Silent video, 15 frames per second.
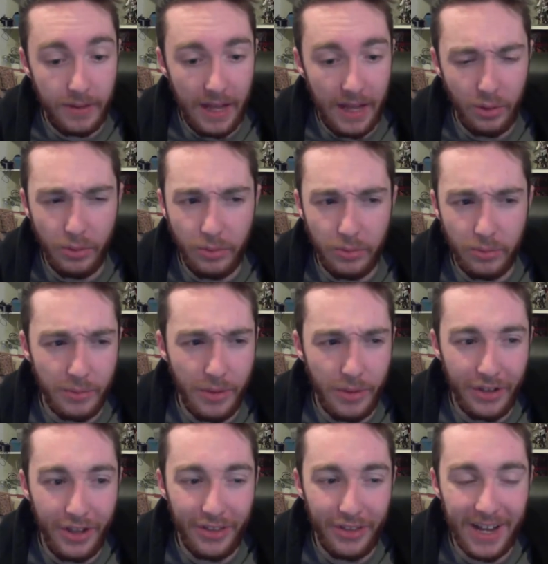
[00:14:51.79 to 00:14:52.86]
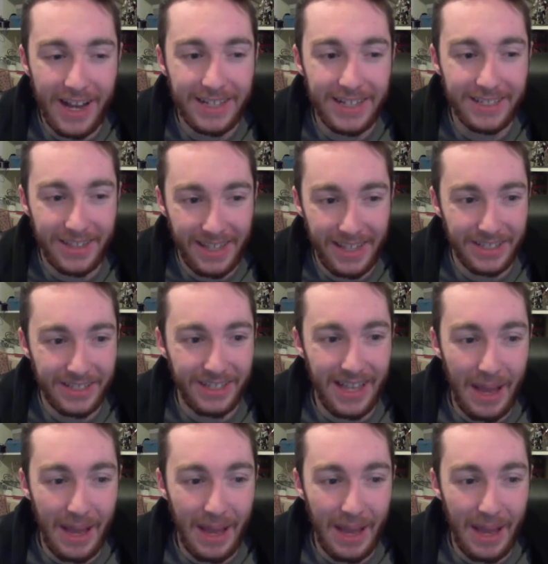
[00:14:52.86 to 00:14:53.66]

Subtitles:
I know some of the other guys think it's